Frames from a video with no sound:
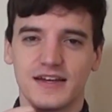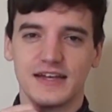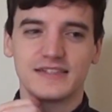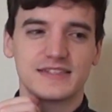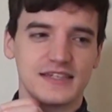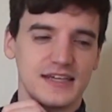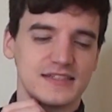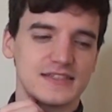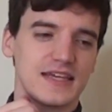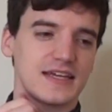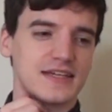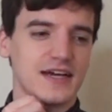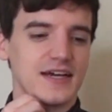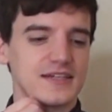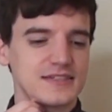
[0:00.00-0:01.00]
Is
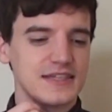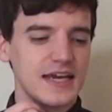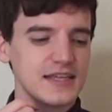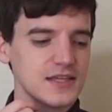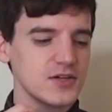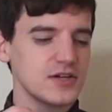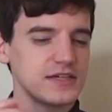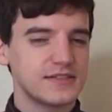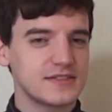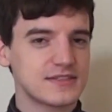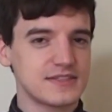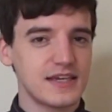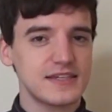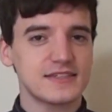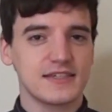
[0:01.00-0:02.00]
like, Sandler
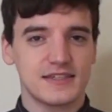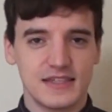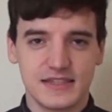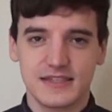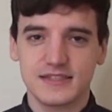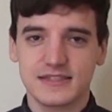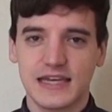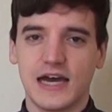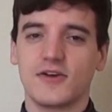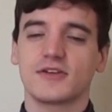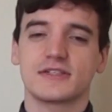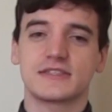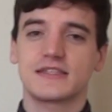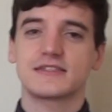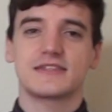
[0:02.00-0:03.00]
insisted that this town
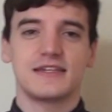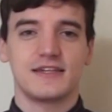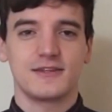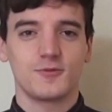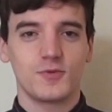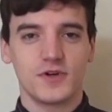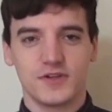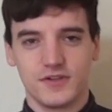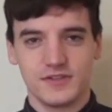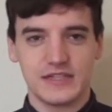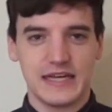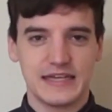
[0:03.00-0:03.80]
existed in the world,